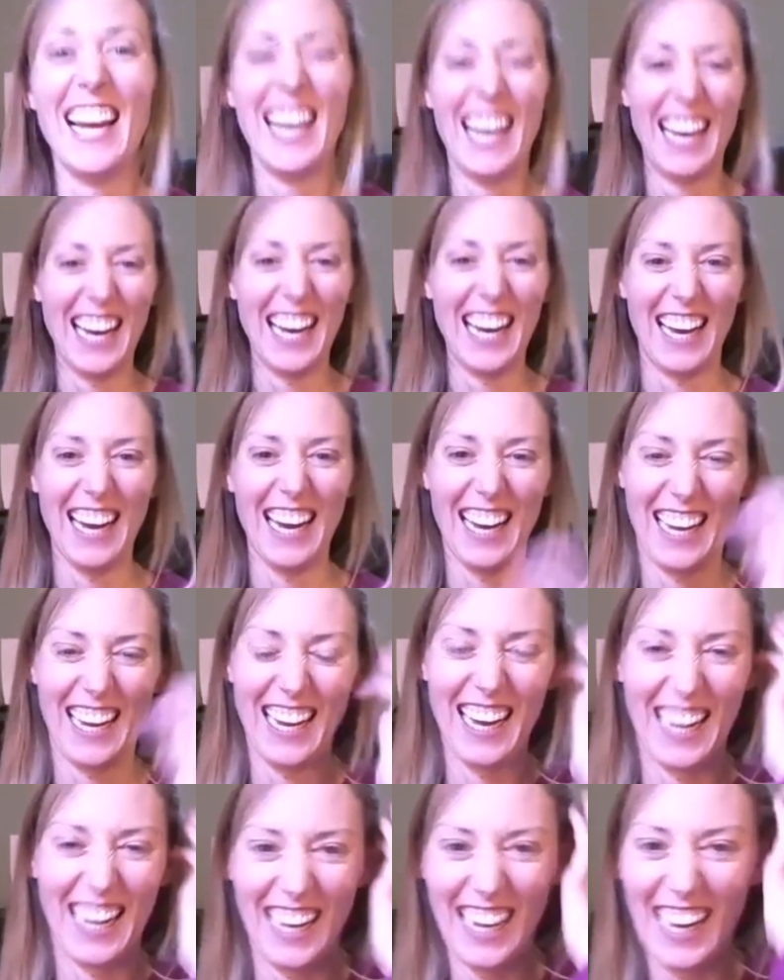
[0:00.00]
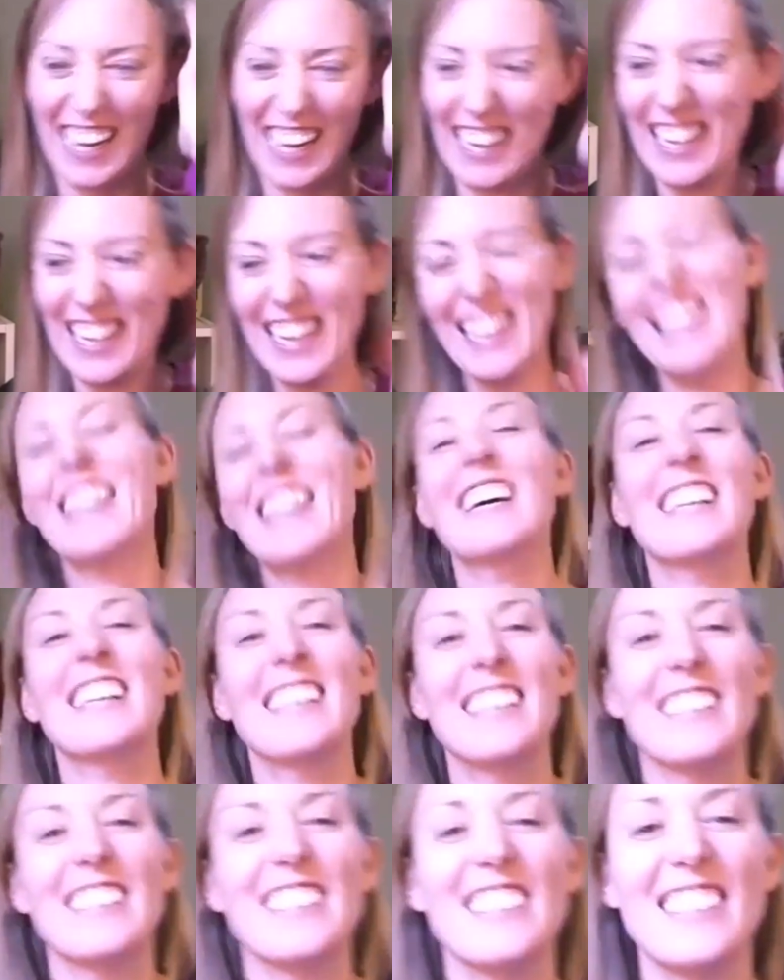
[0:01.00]
Right. And this
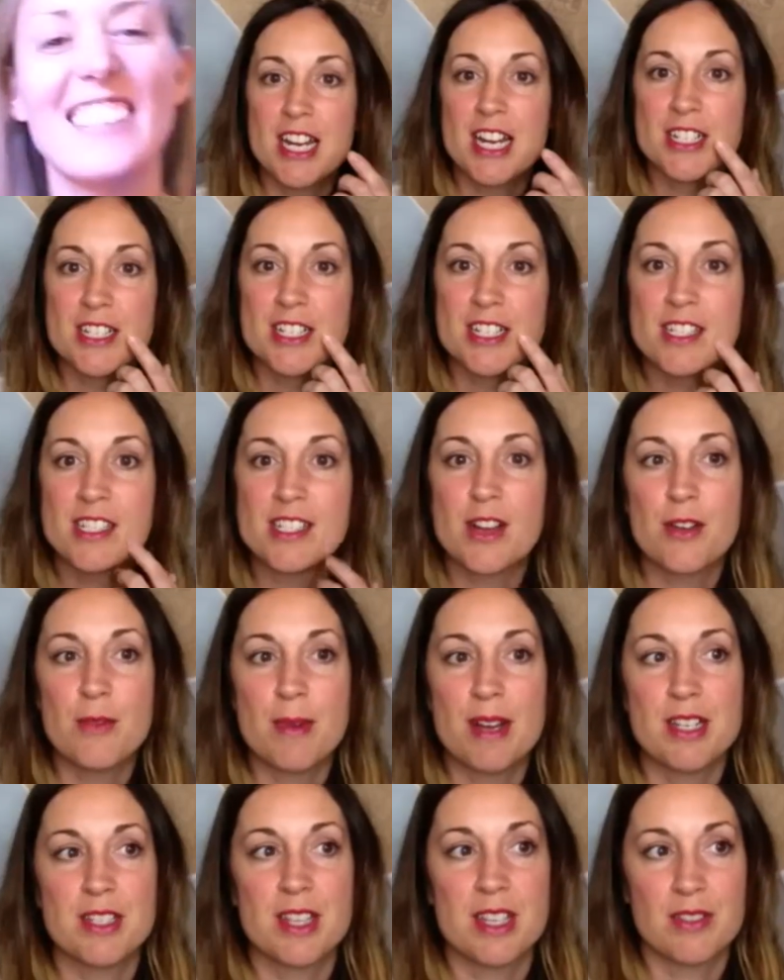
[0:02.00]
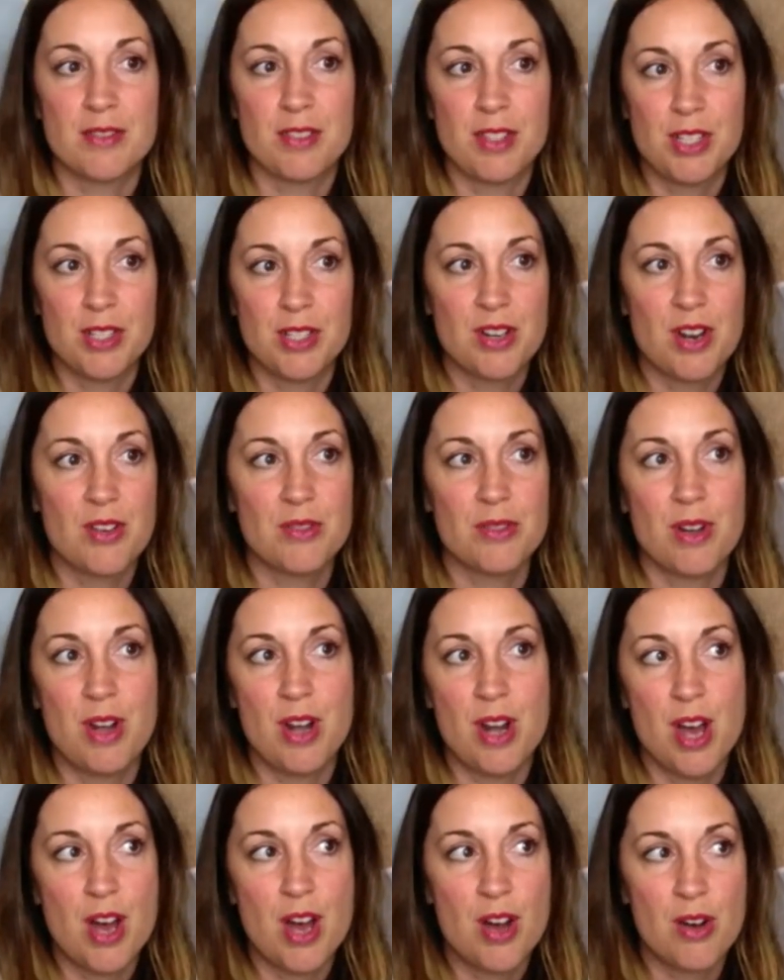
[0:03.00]
industry changes so much that if you don't
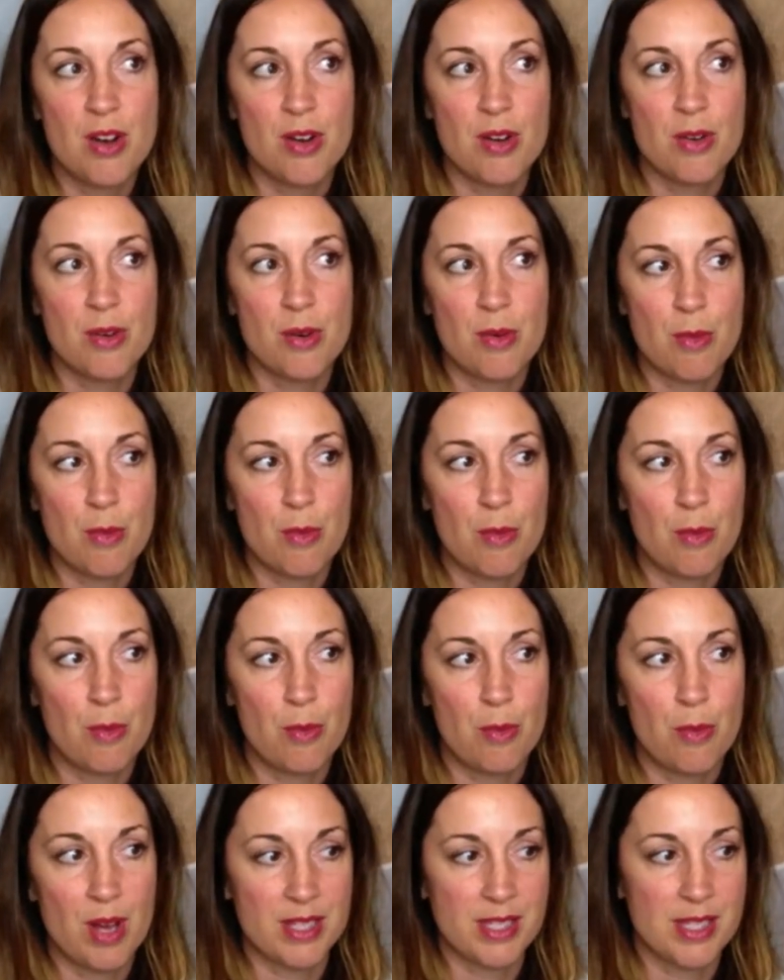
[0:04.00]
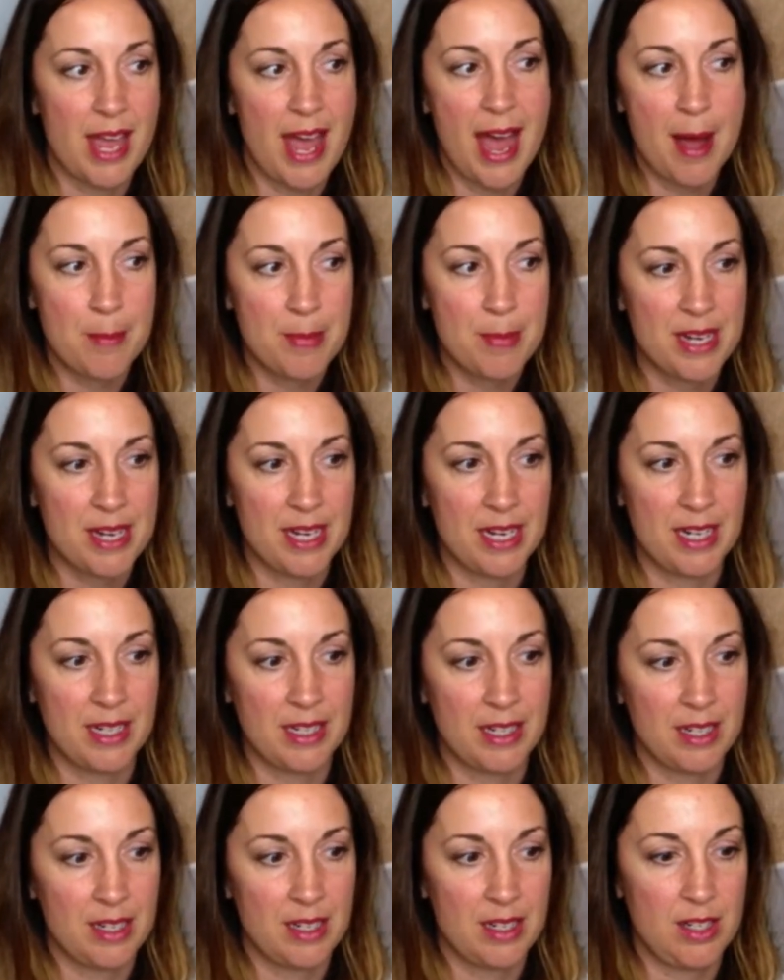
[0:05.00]
know what's
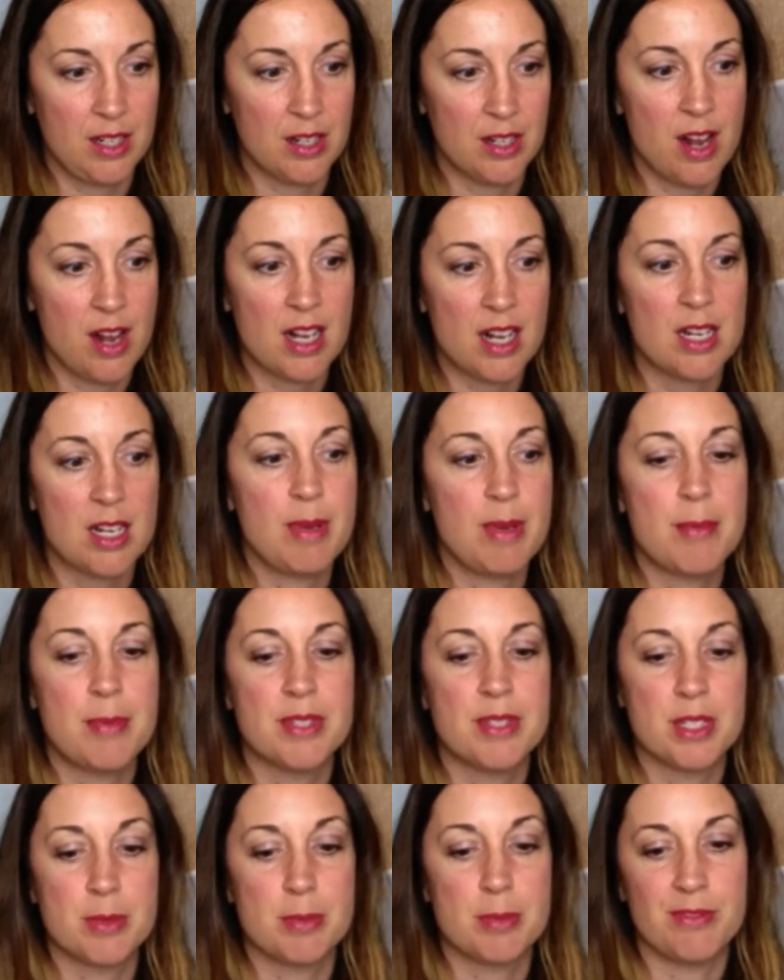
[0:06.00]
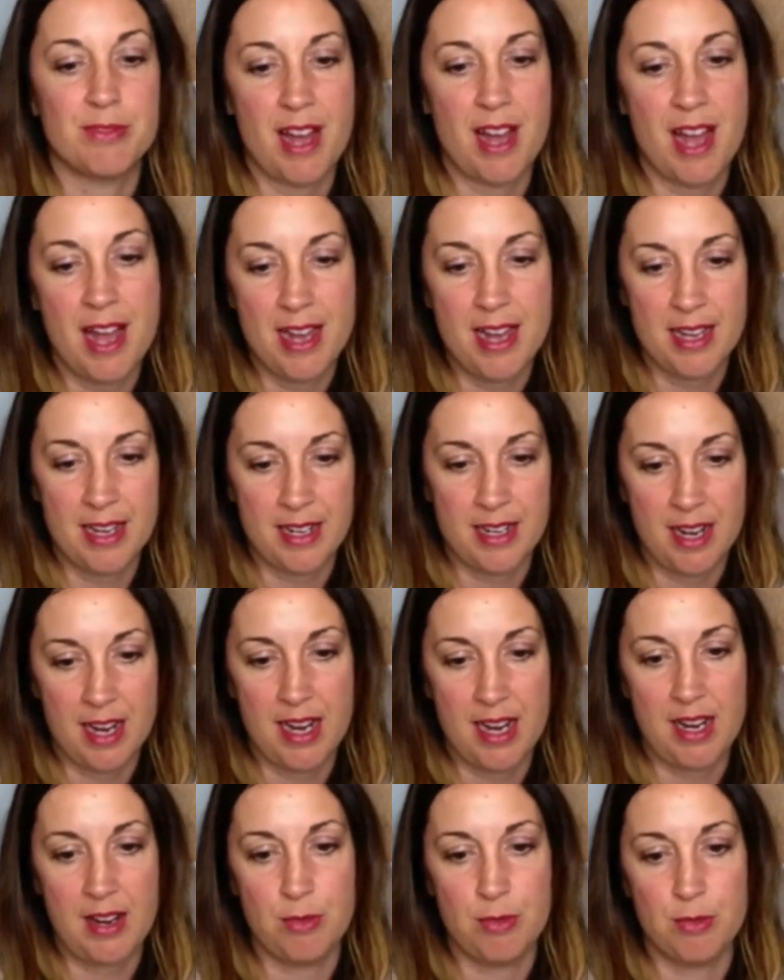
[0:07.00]
happening, you're not going to be able to provide
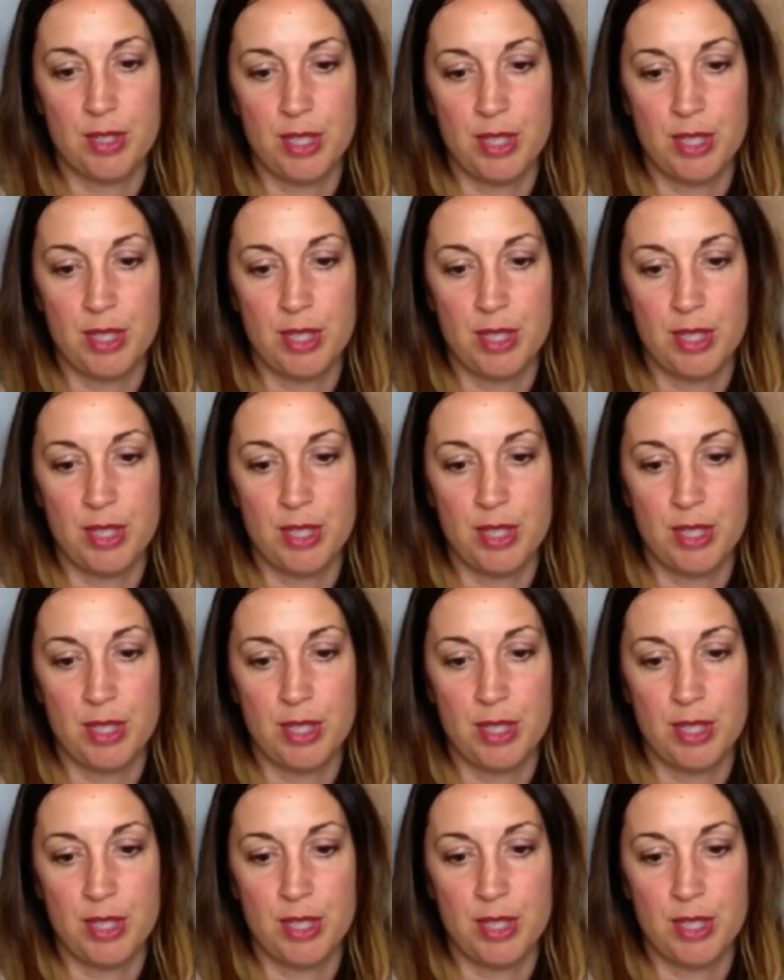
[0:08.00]
a